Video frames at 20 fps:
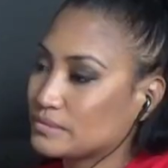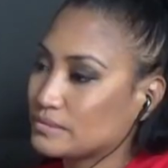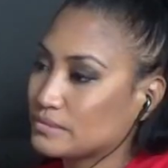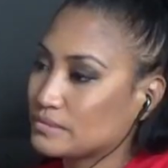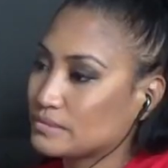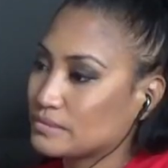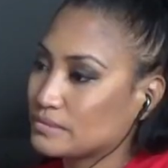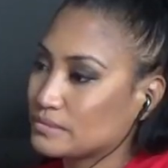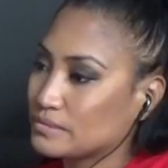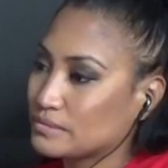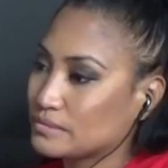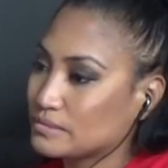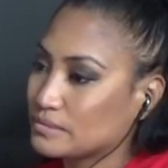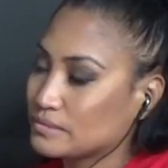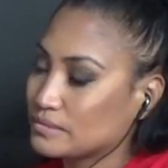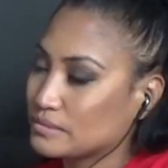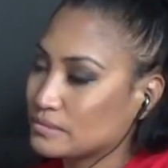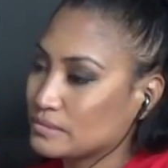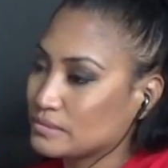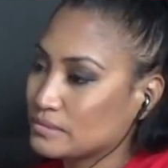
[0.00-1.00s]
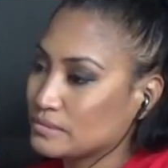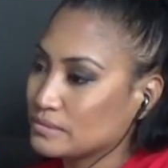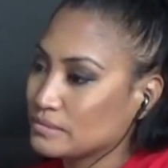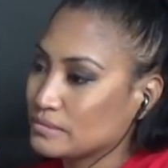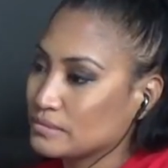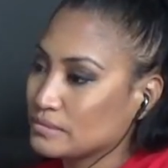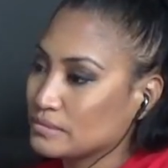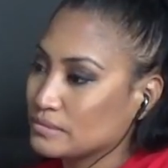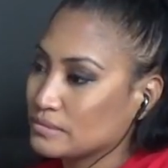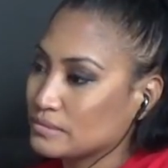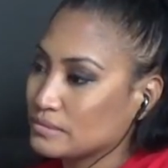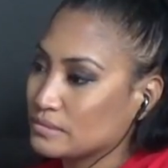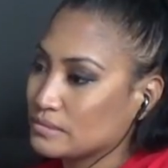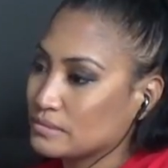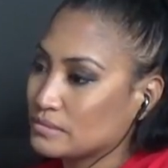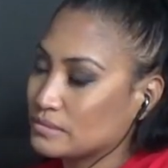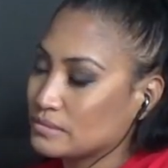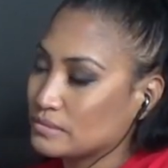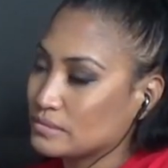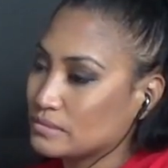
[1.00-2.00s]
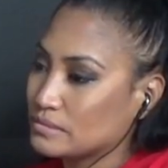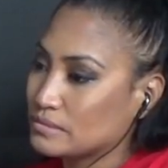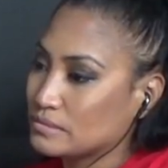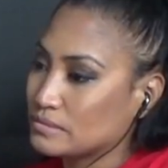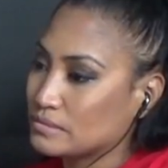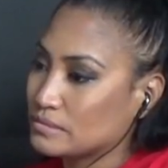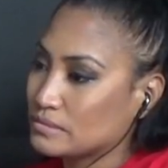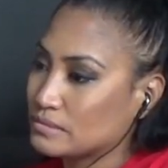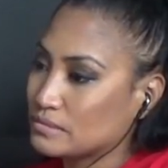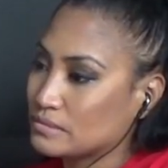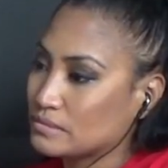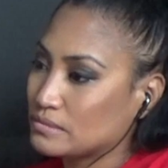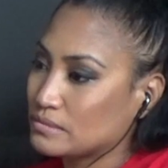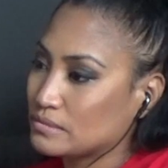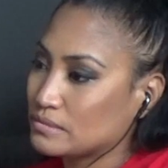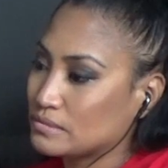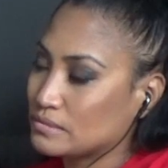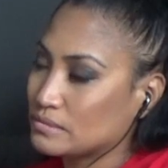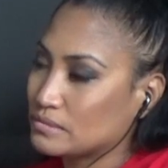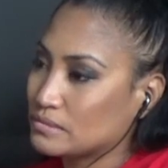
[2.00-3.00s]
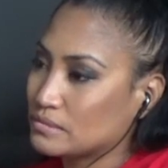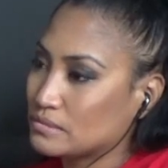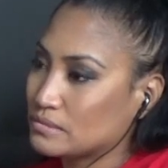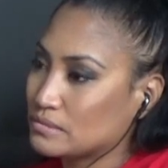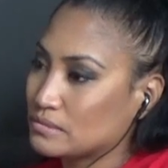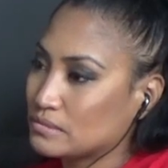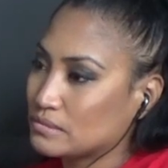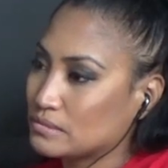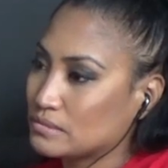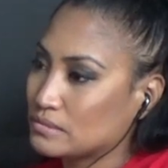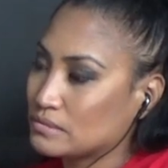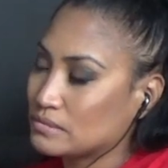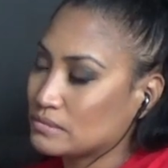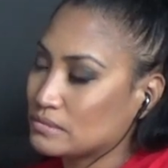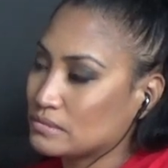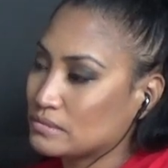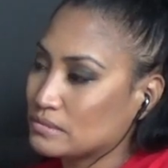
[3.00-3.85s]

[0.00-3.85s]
(not speaking)